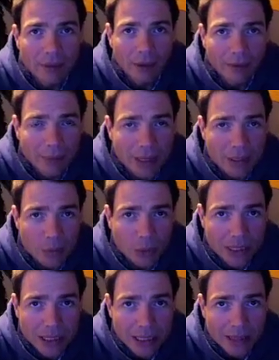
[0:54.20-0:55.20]
All the bees
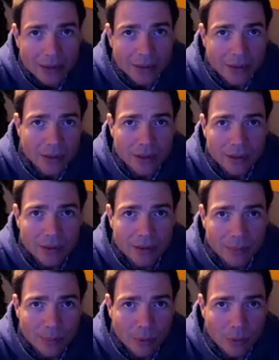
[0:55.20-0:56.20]
work together to
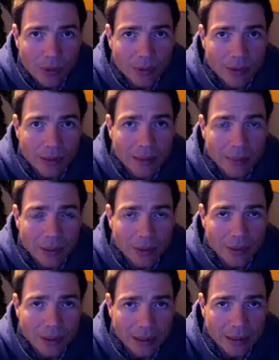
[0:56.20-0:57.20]
support the
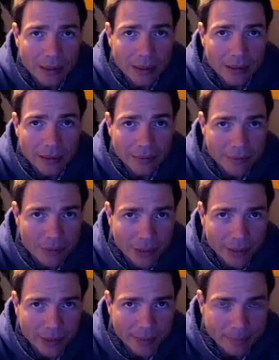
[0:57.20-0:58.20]
community that it lives
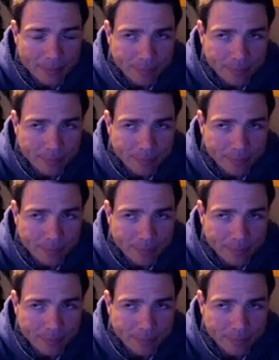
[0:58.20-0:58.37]
with.